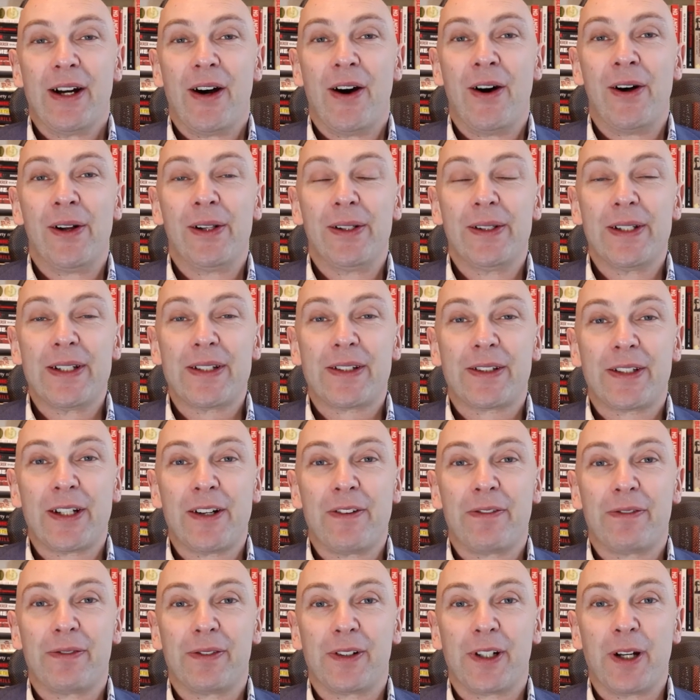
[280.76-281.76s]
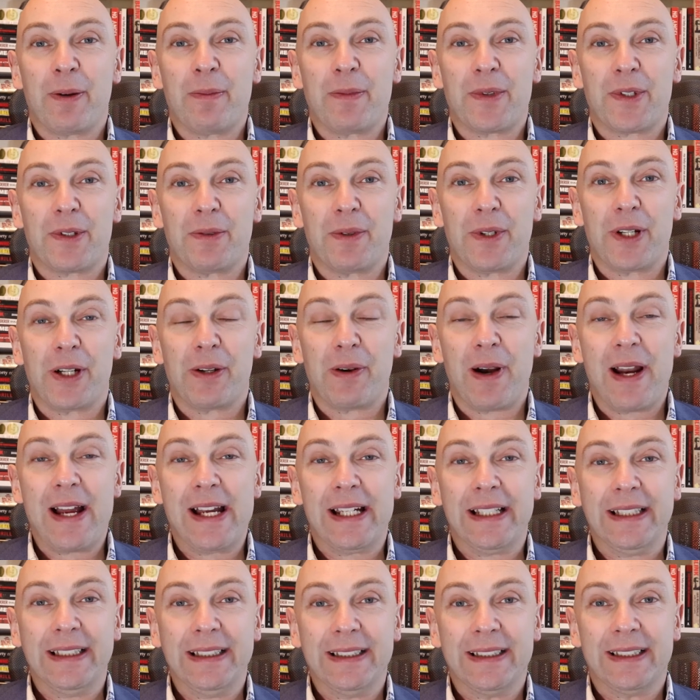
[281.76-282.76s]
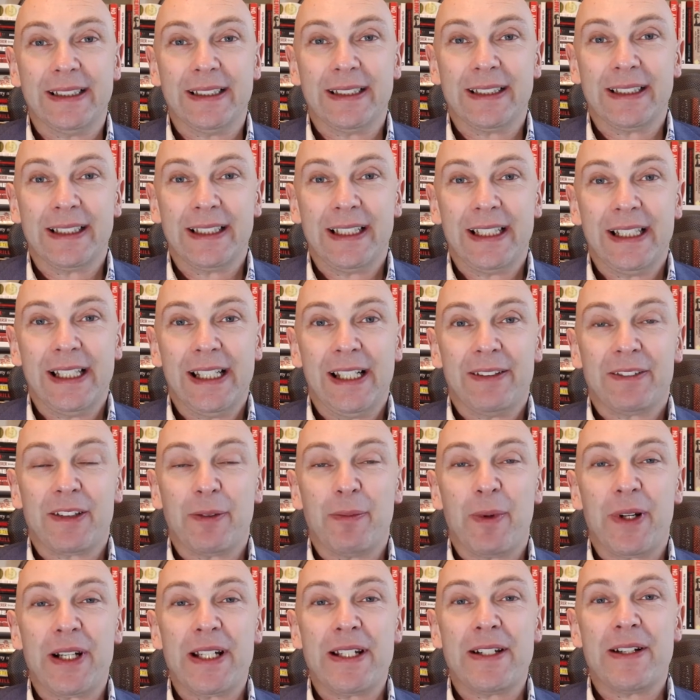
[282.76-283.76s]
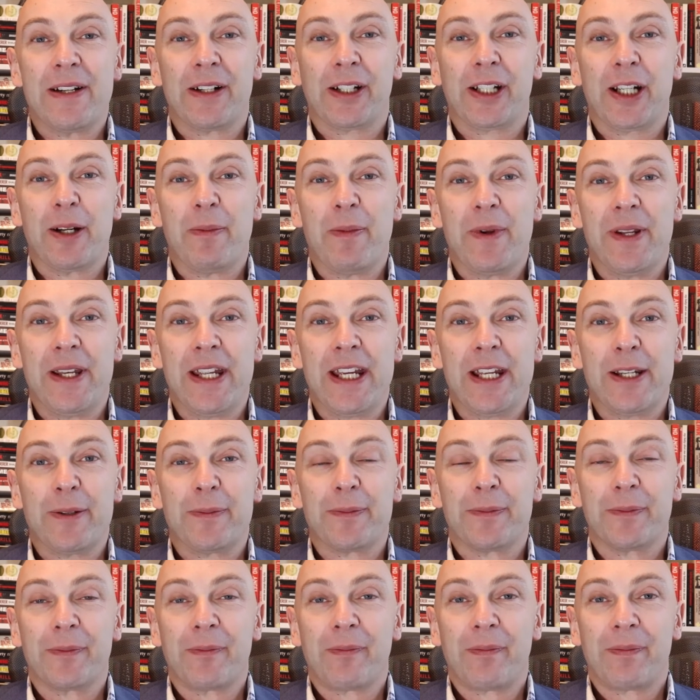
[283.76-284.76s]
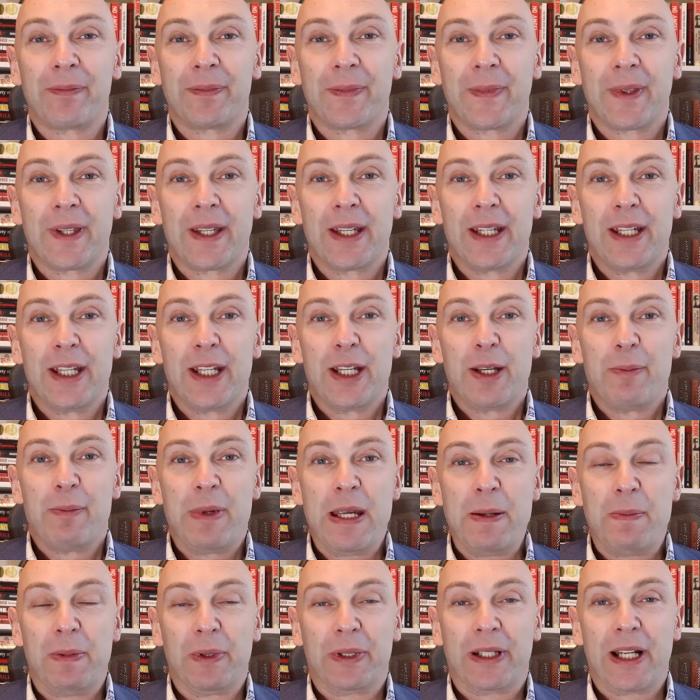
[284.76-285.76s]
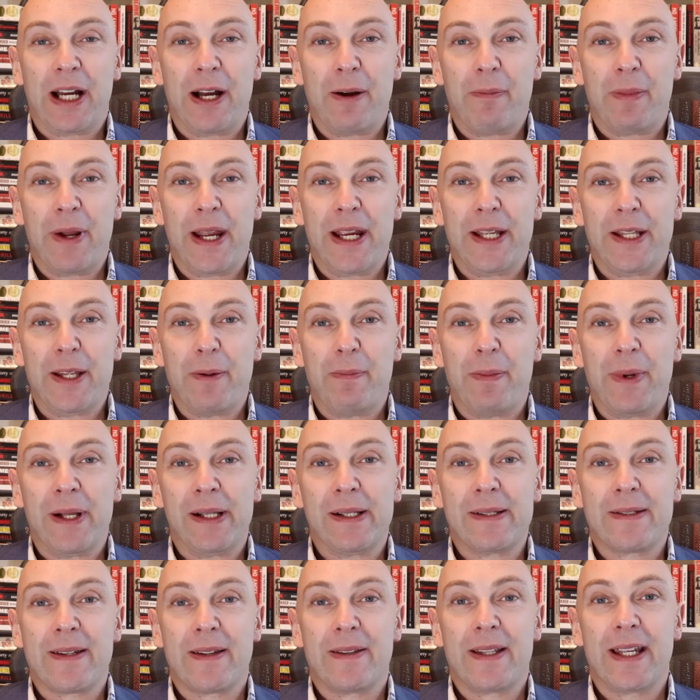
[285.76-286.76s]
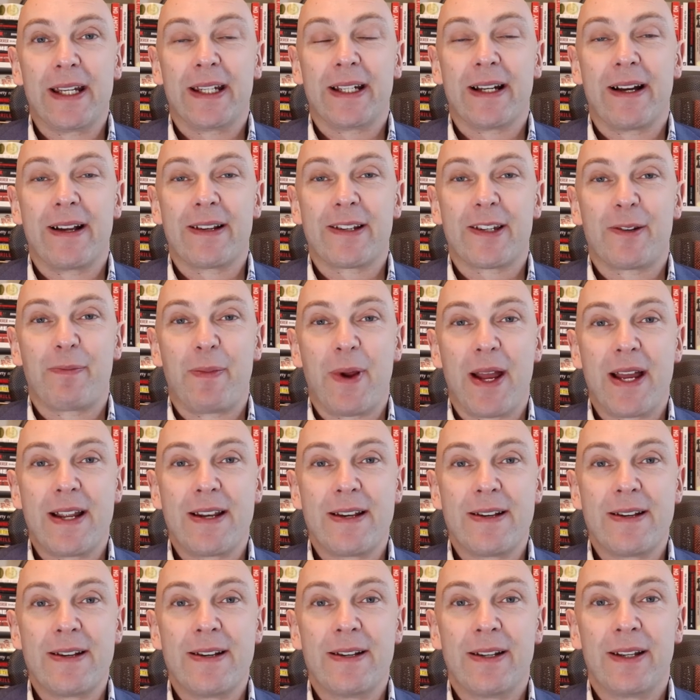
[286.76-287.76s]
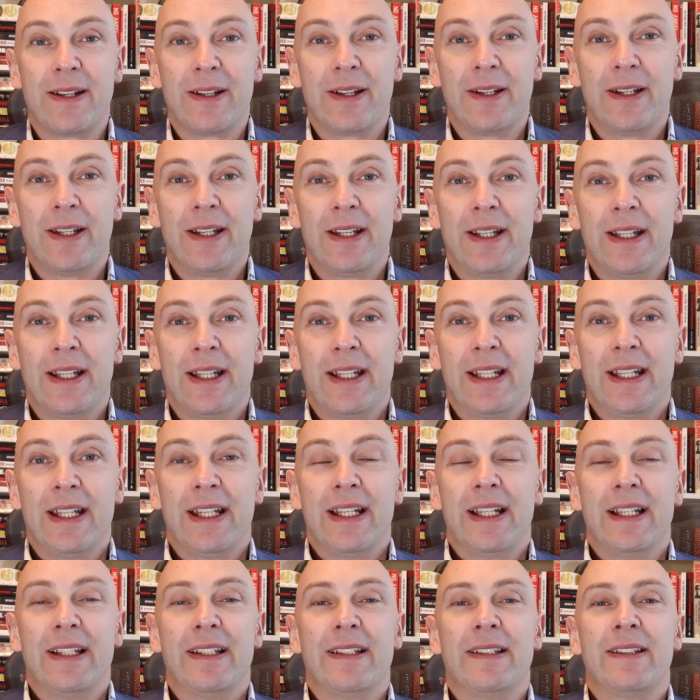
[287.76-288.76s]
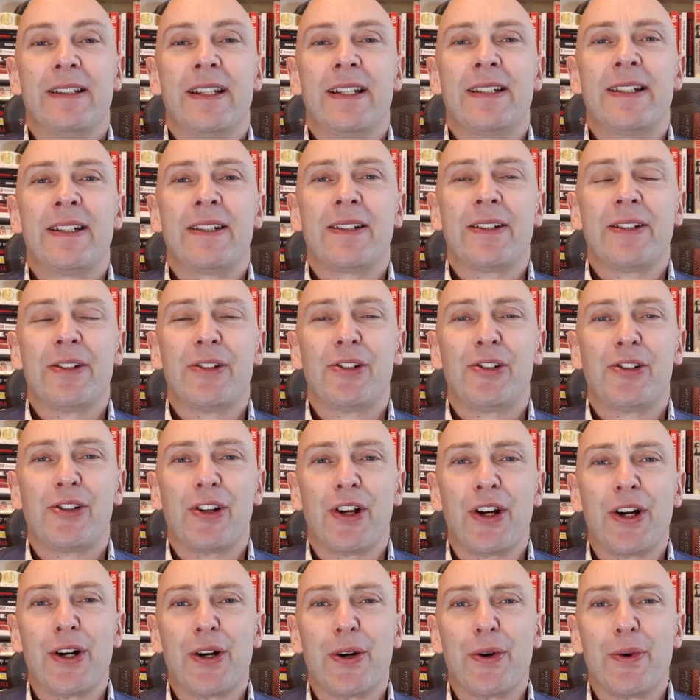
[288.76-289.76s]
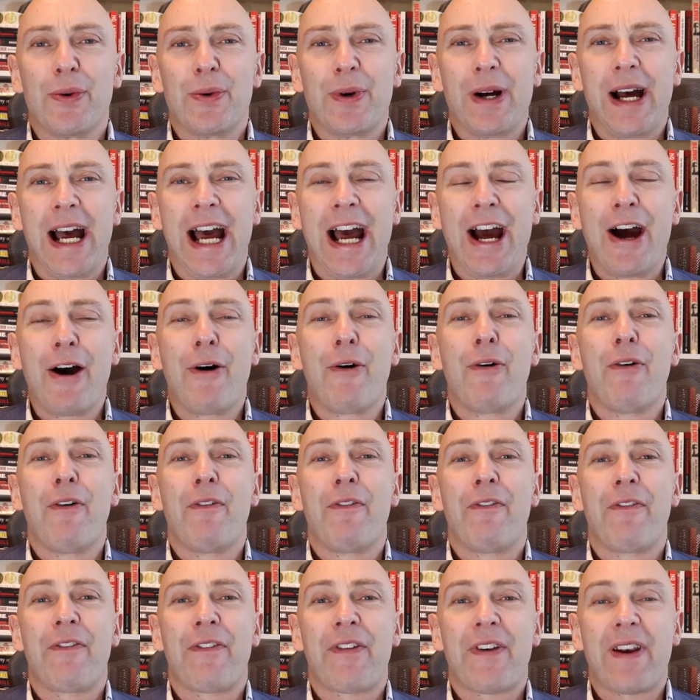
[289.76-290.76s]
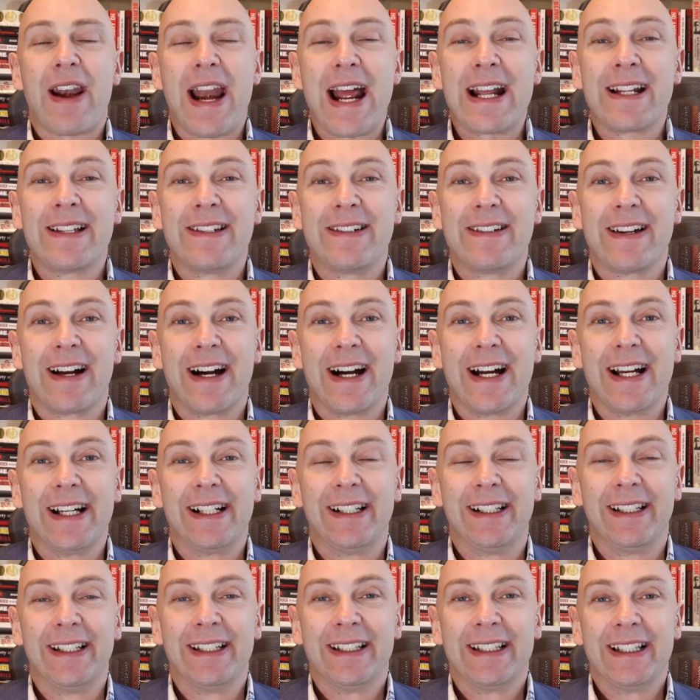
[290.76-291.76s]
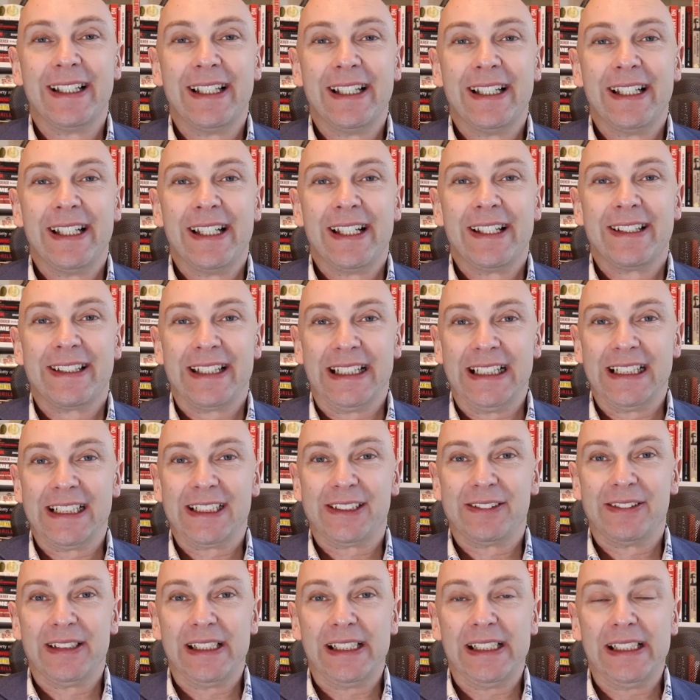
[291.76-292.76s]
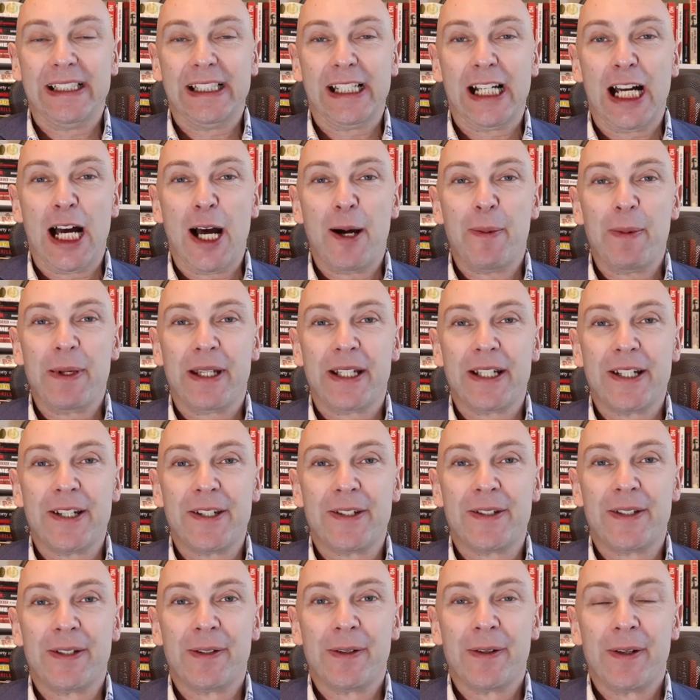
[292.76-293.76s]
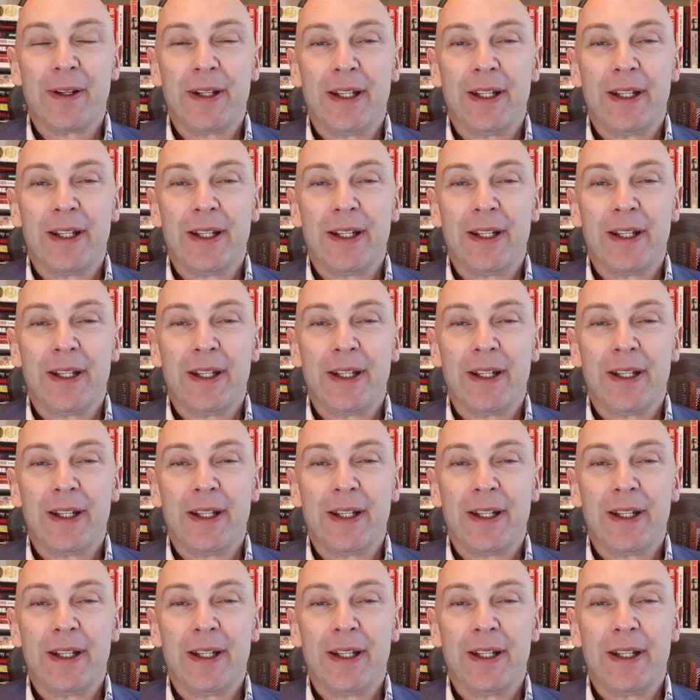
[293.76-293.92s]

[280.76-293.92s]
all this stuff comes to a grind. The money's not coming in. People can't pay their bills and they can't spend. This is going to show how fragile things really are, because